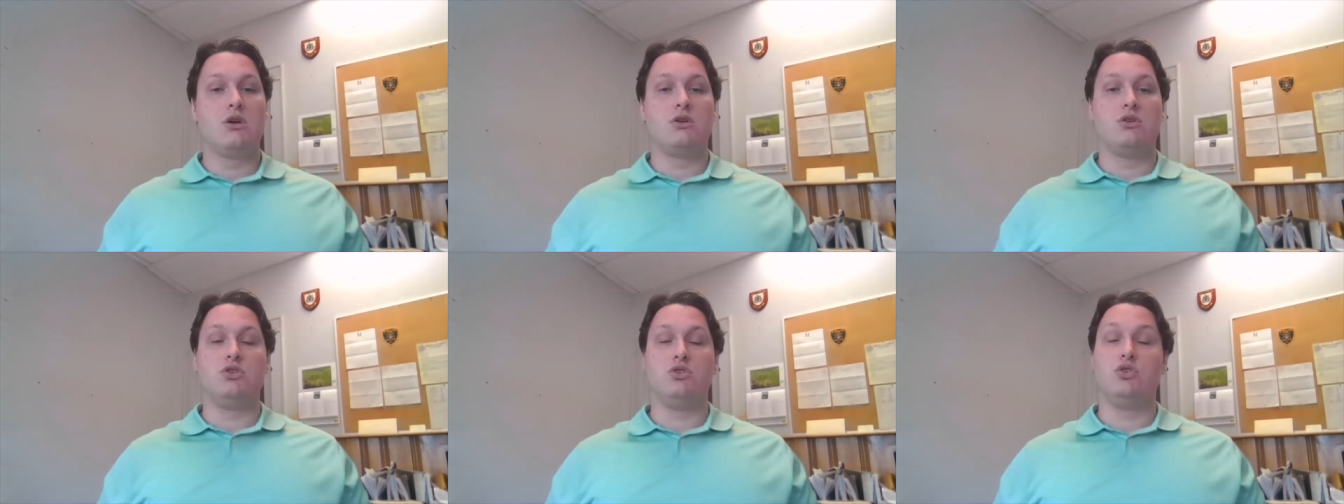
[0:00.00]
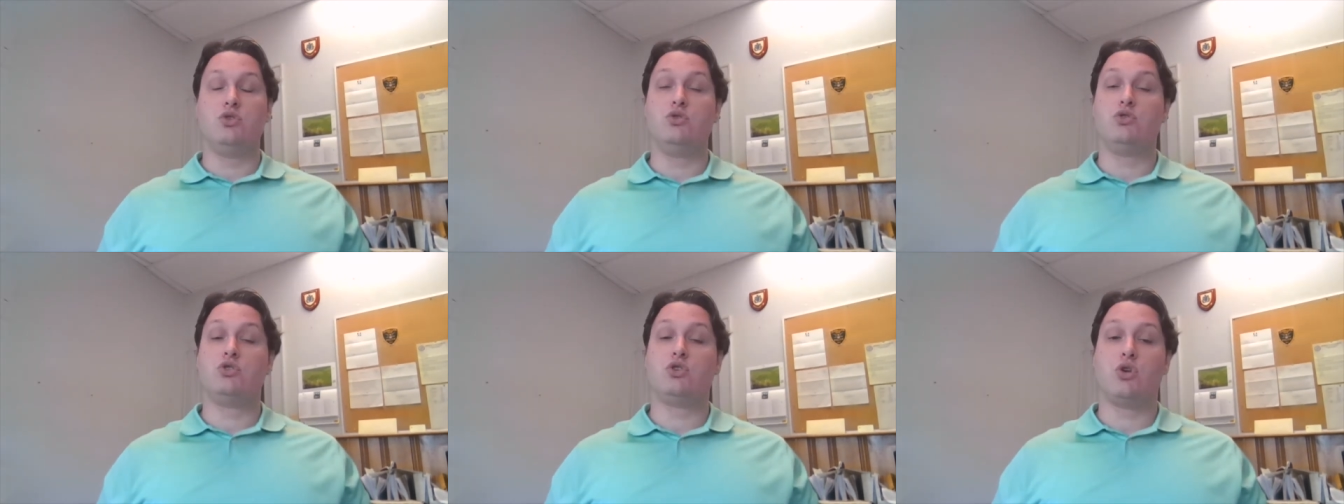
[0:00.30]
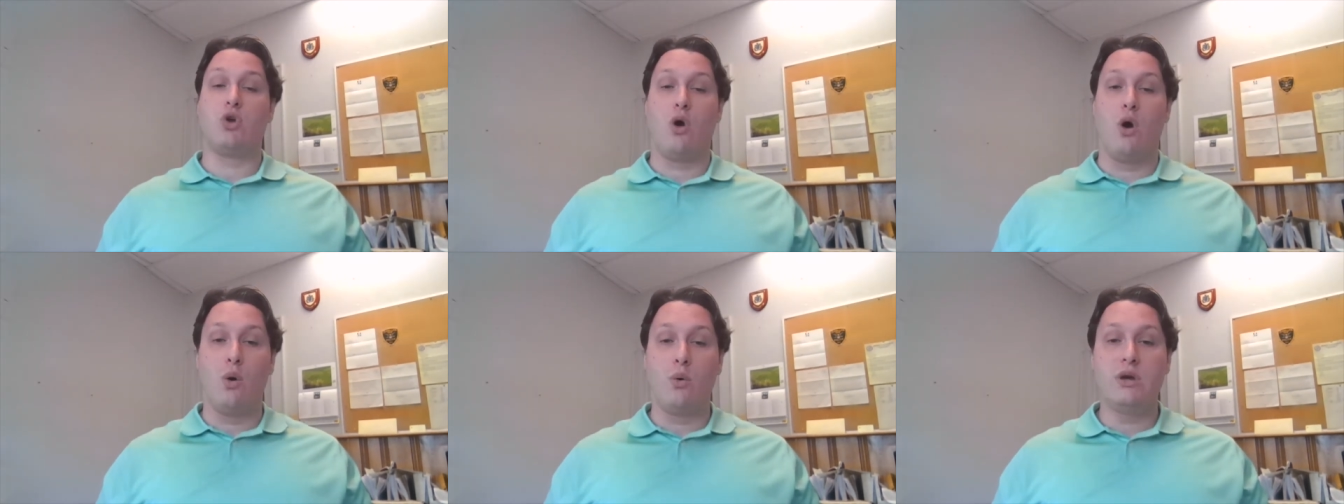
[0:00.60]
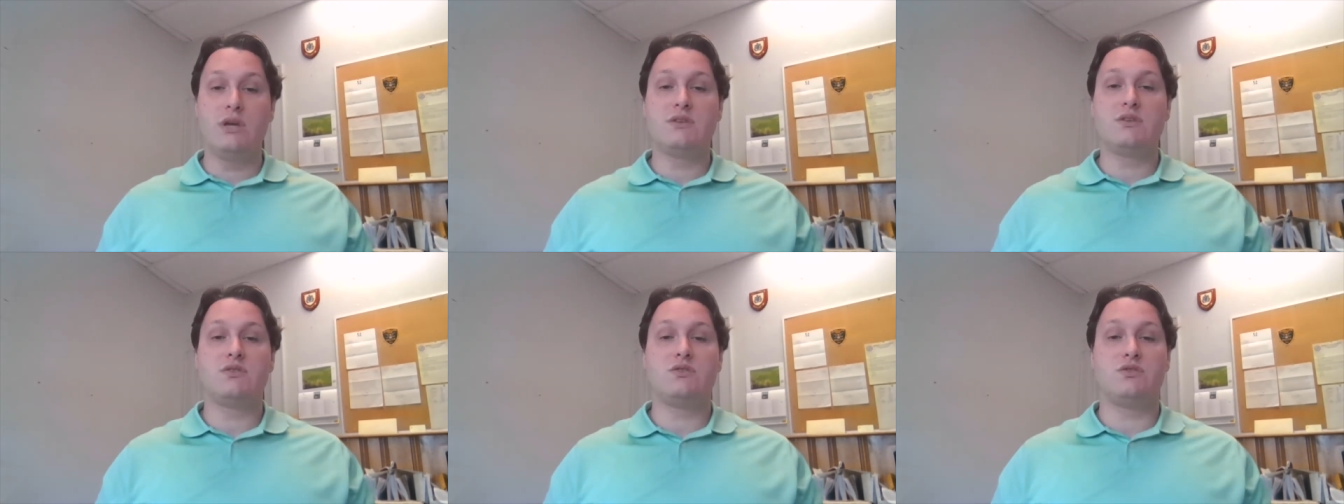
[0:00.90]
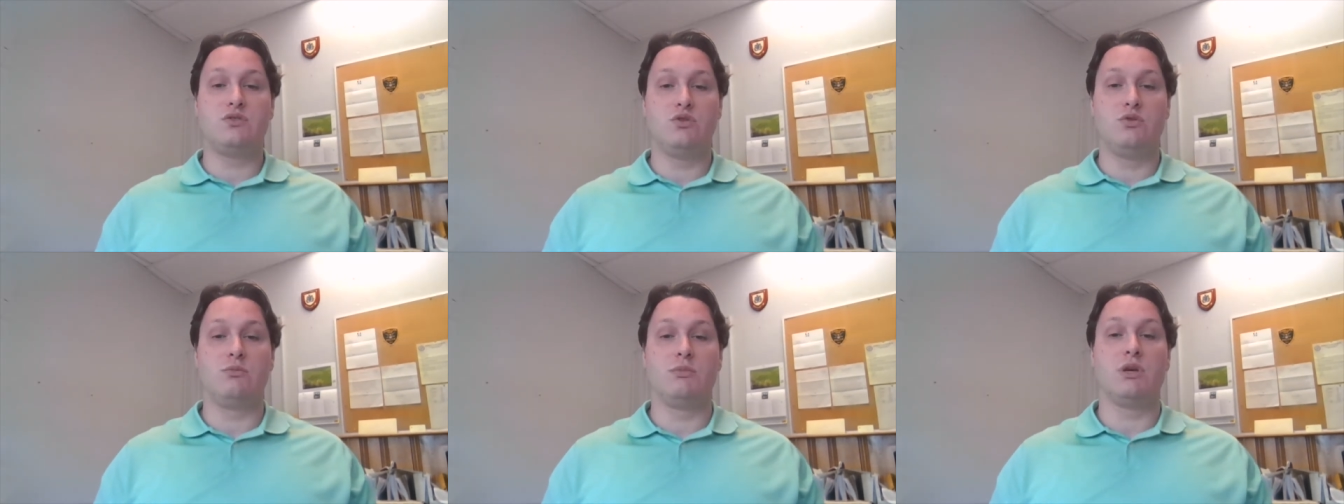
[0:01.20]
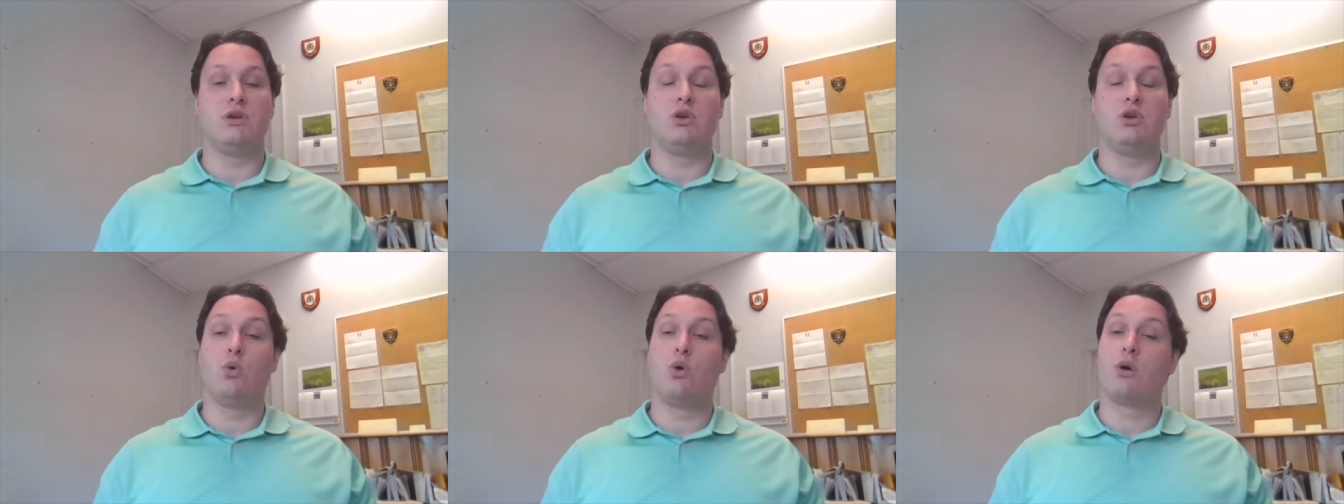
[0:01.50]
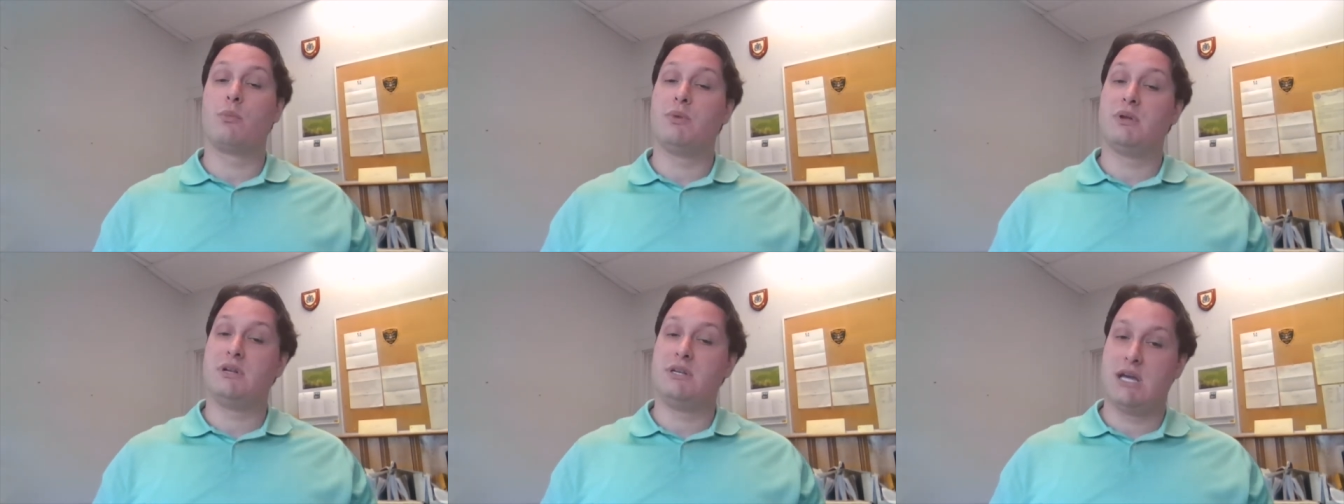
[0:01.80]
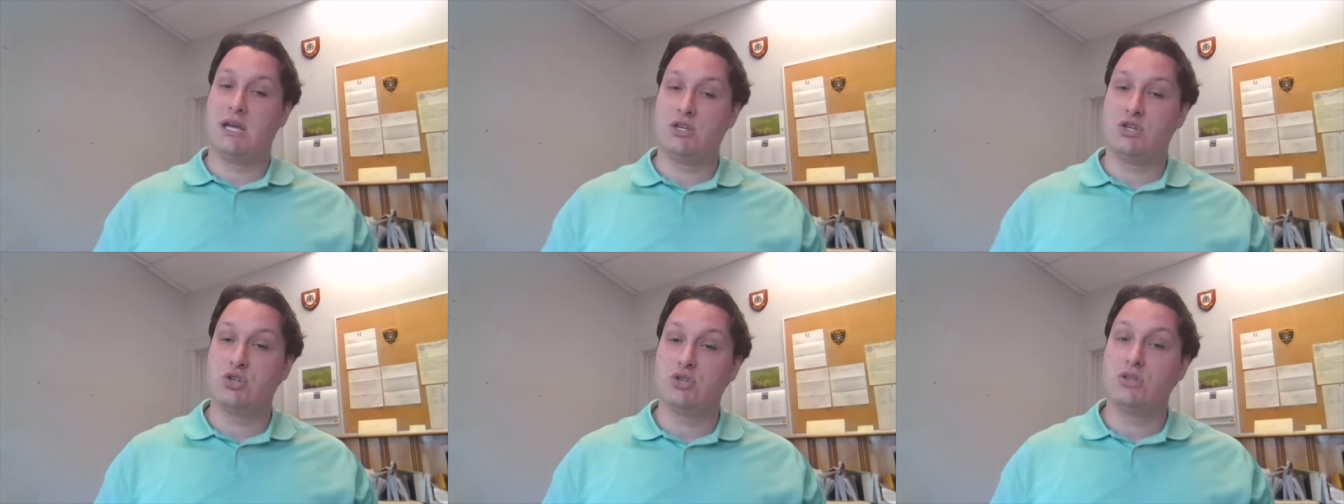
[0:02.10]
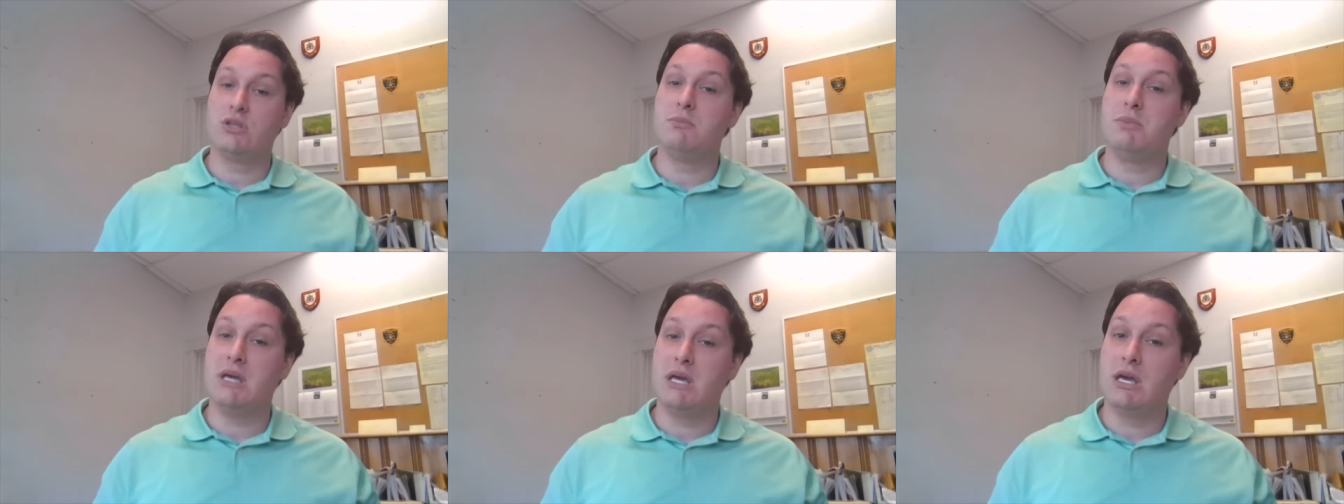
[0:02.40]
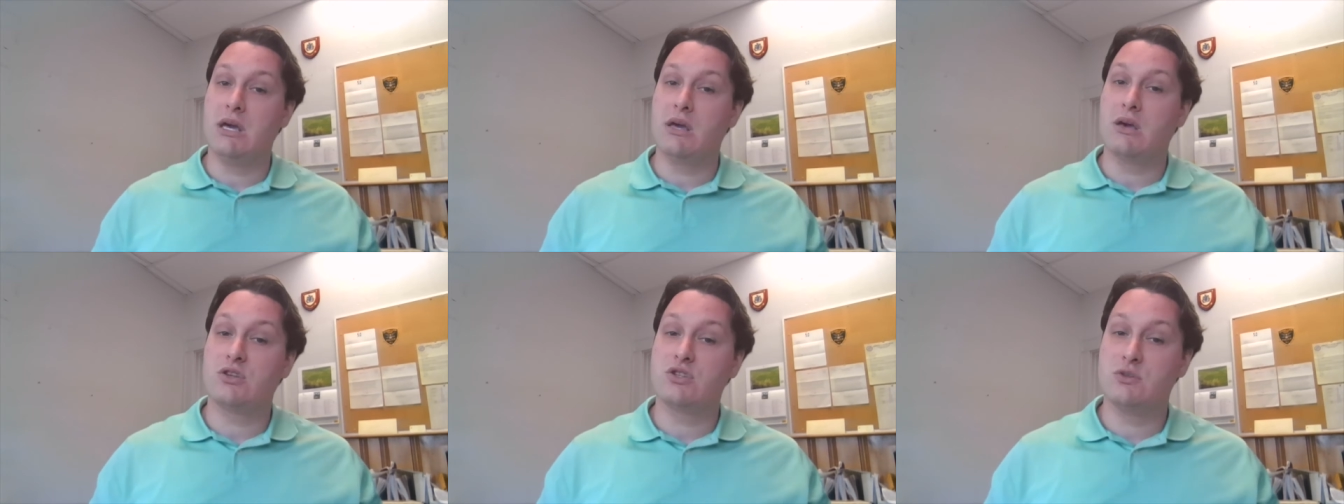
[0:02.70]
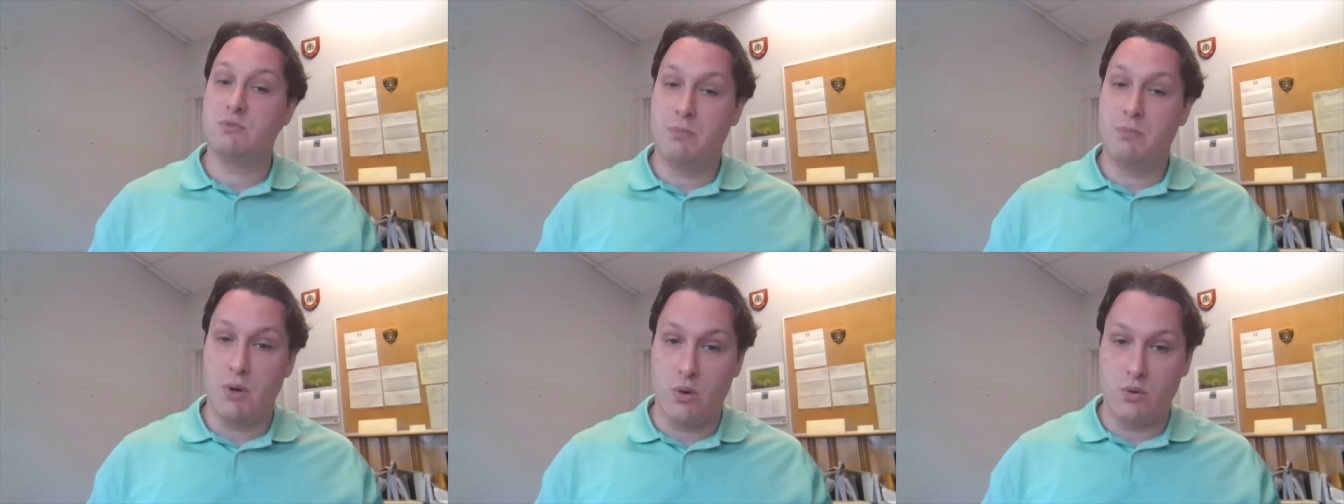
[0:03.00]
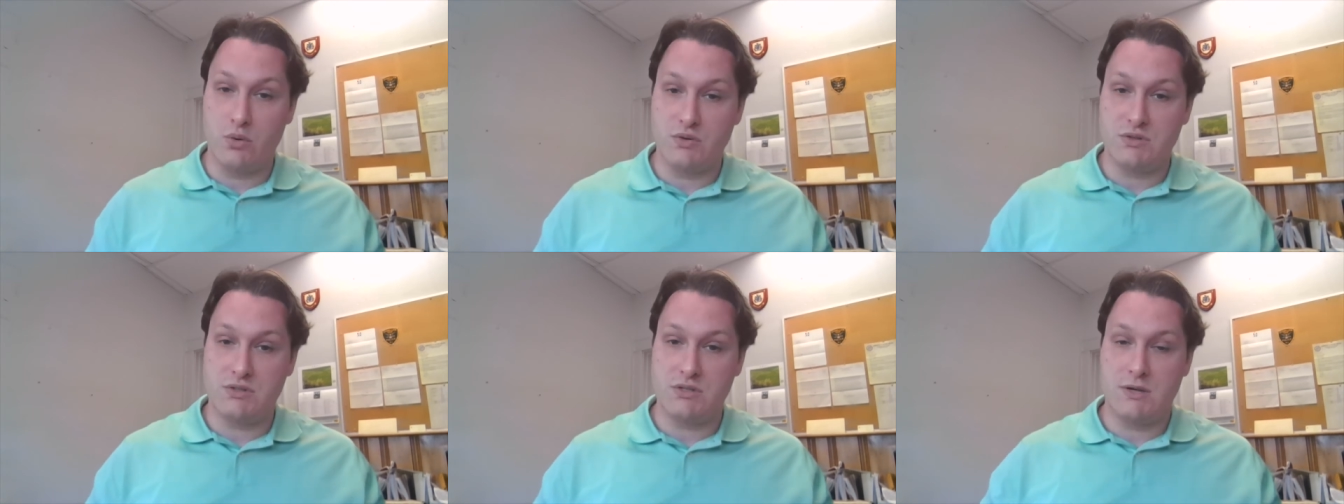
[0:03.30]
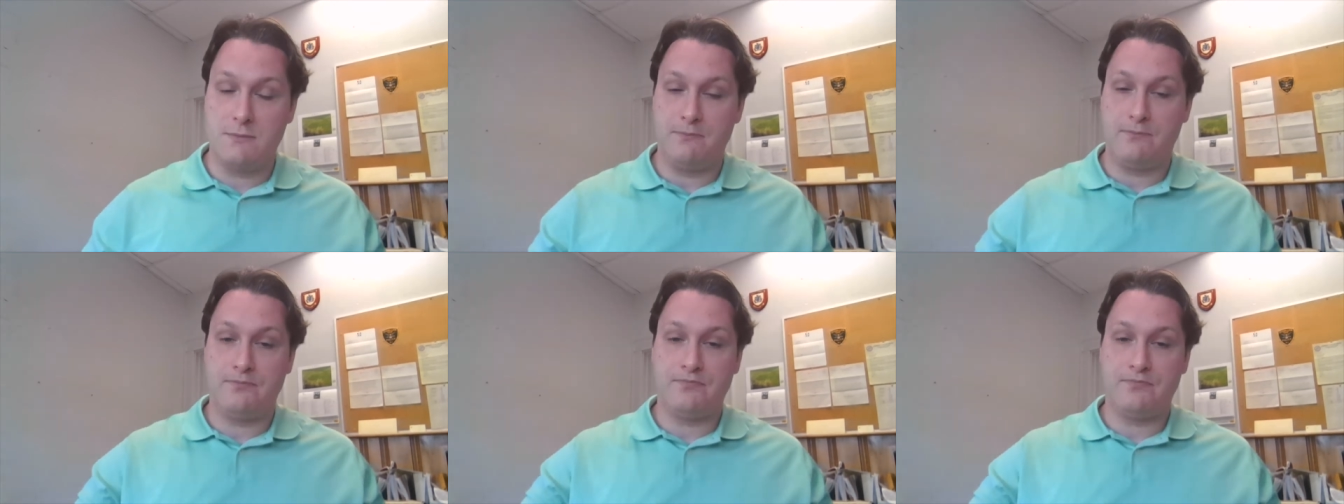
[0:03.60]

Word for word: you should always assume that you are potentially being exposed.